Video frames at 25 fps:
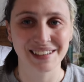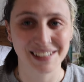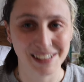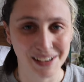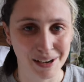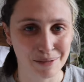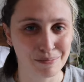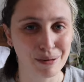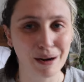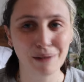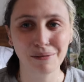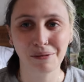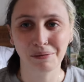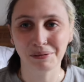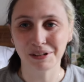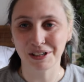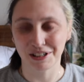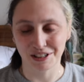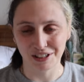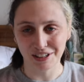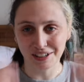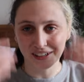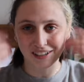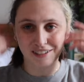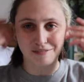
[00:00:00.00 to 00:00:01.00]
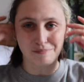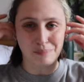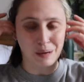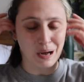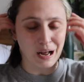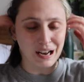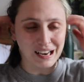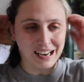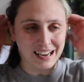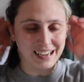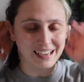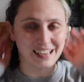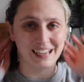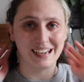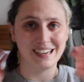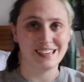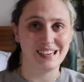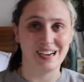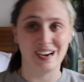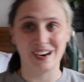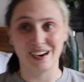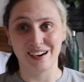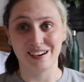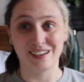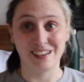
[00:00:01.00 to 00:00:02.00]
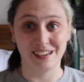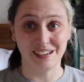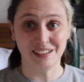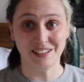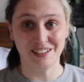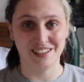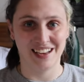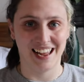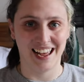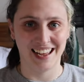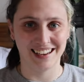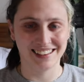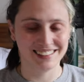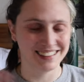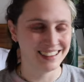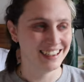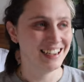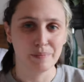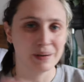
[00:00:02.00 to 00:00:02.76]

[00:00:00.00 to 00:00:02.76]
so I probably shouldn't have bought like an entire dish set.